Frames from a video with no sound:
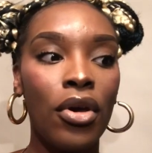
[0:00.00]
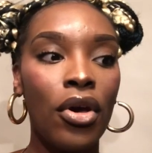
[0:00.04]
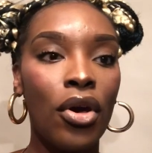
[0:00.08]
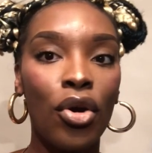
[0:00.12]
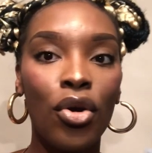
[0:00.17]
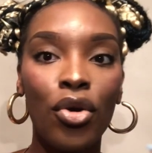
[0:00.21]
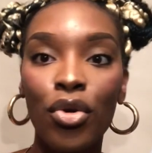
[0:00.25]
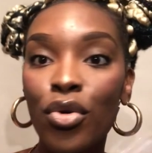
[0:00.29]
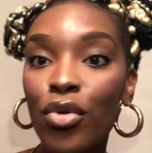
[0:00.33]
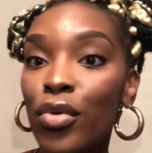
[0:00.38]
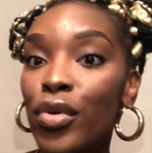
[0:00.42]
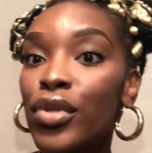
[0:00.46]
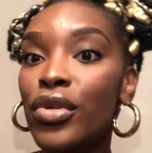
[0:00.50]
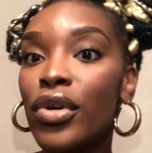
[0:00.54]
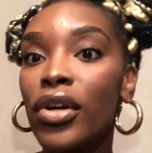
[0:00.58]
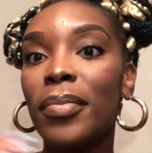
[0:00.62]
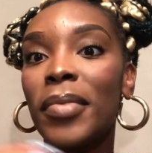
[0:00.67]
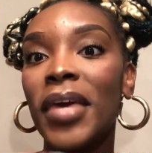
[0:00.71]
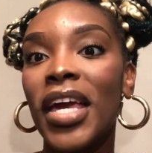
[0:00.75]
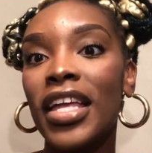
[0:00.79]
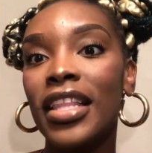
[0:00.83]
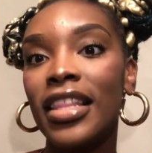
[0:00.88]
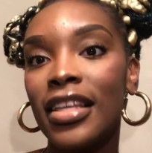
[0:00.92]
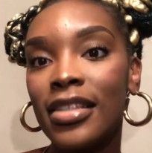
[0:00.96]
who was going to
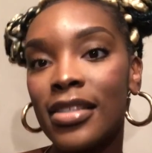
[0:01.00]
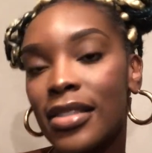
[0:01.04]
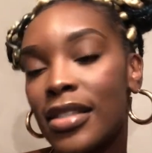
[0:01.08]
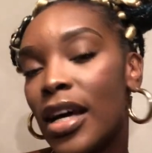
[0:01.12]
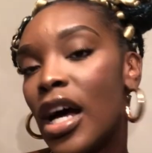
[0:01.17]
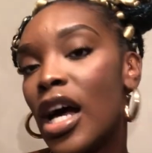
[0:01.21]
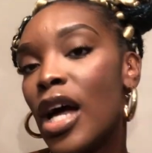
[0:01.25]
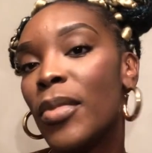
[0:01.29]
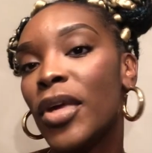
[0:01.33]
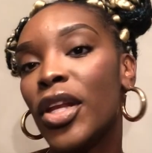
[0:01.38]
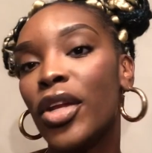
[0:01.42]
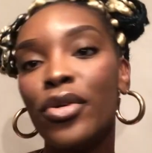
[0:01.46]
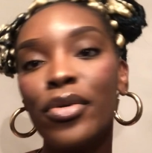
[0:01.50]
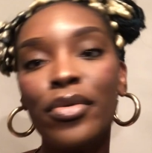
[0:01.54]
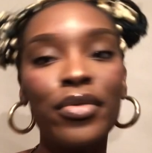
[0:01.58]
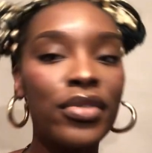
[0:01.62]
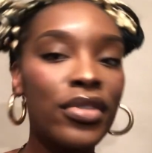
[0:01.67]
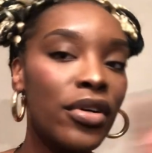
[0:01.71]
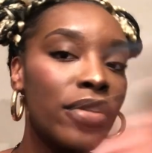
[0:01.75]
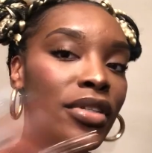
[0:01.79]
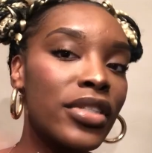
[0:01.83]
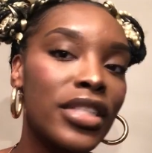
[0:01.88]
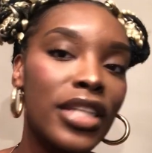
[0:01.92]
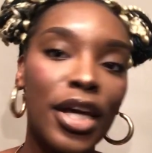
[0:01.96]
pay this time and who's
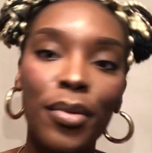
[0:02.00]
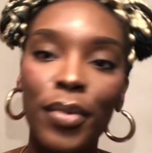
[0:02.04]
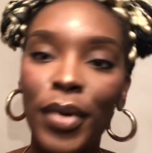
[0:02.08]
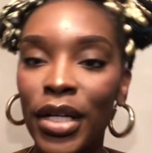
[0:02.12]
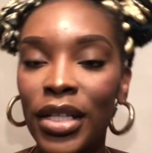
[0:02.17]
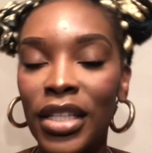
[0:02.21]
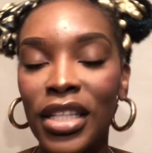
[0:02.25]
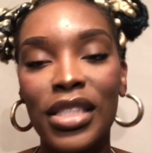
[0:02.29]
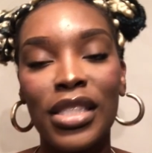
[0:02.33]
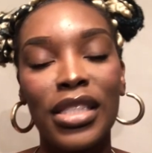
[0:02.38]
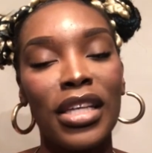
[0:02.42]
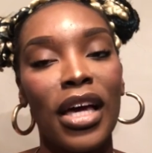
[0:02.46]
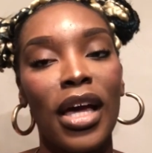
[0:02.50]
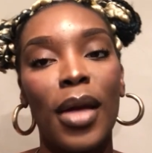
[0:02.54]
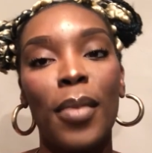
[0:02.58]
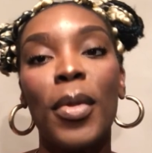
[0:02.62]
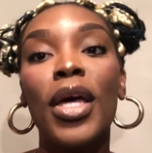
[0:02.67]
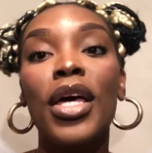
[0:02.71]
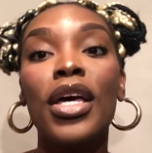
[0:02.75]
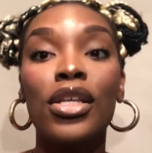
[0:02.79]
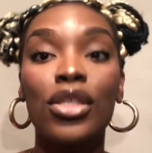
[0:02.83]
going to stay where this time.